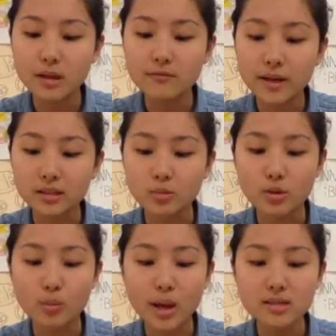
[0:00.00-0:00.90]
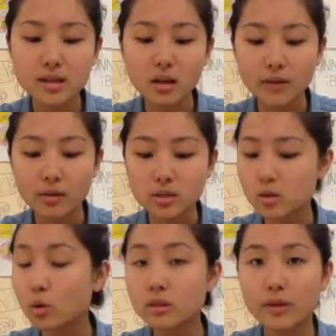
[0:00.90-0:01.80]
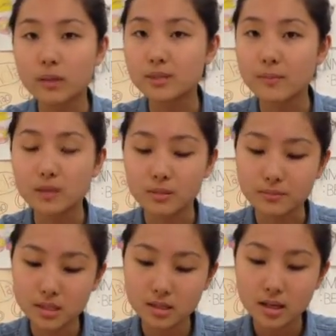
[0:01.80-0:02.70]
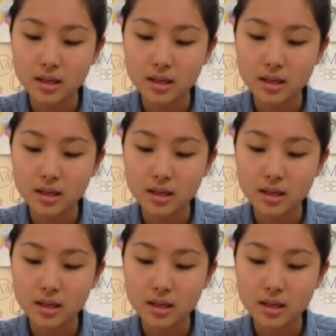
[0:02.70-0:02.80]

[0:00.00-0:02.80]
infected with West Nile virus don't develop symptoms.